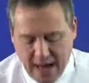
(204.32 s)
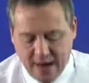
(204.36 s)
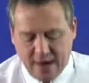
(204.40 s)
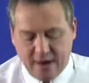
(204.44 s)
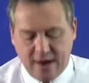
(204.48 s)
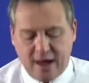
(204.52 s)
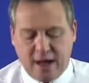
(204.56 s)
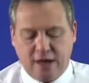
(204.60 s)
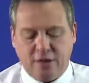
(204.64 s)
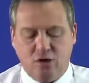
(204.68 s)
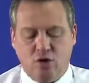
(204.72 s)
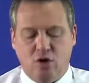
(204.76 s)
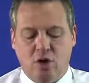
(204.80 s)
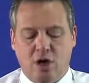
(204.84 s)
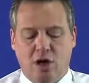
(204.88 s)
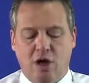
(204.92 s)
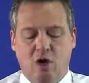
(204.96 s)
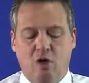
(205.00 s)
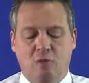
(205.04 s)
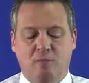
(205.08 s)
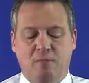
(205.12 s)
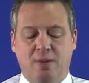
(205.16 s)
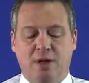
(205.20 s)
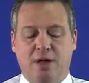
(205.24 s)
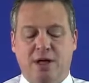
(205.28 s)
and now you're
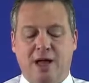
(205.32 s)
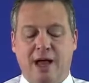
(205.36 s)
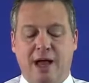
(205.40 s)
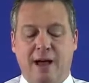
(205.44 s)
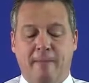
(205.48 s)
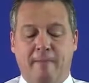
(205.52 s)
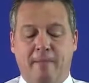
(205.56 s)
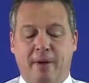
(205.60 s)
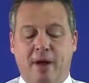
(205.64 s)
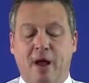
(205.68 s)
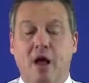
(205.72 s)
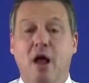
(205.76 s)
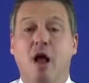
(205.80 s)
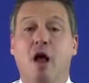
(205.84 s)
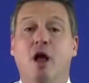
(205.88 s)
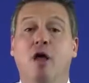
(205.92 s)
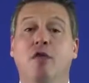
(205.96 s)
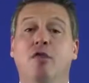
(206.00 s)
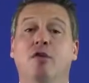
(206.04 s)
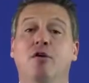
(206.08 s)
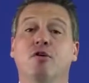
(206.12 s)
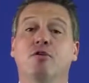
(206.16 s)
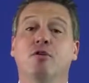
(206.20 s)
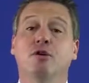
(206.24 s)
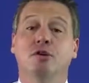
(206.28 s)
opening up
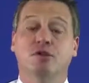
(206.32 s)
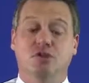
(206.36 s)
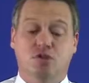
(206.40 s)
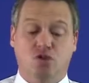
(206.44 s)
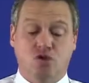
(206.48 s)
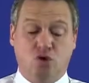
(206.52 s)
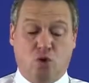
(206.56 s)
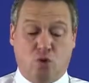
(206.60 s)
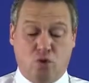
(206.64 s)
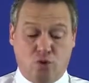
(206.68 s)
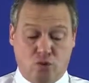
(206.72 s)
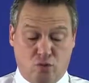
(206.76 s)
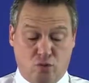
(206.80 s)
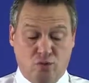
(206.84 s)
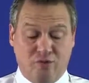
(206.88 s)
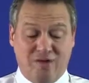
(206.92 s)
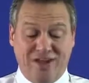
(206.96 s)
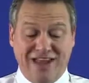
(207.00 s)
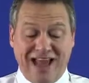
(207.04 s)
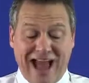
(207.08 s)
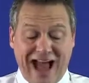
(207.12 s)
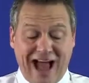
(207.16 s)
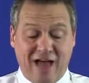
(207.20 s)
the restored or the